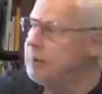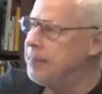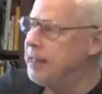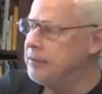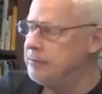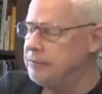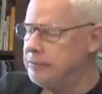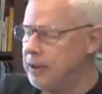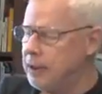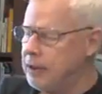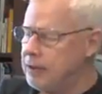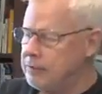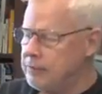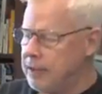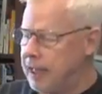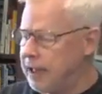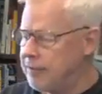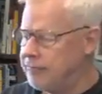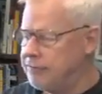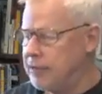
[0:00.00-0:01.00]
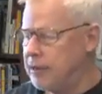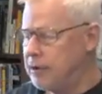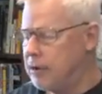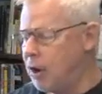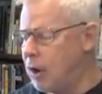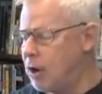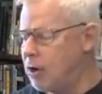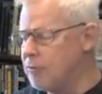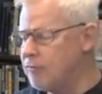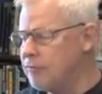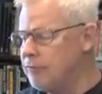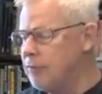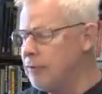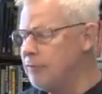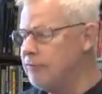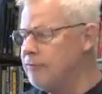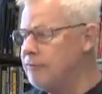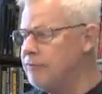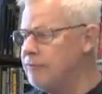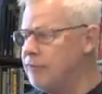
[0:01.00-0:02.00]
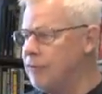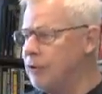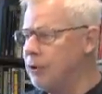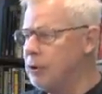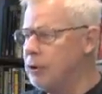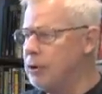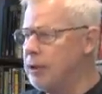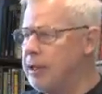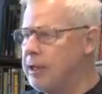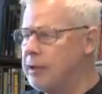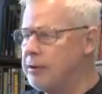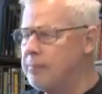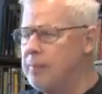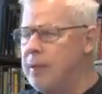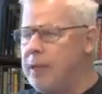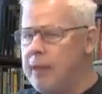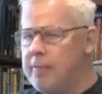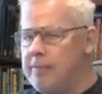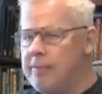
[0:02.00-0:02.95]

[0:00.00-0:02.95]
up that half the cargo full and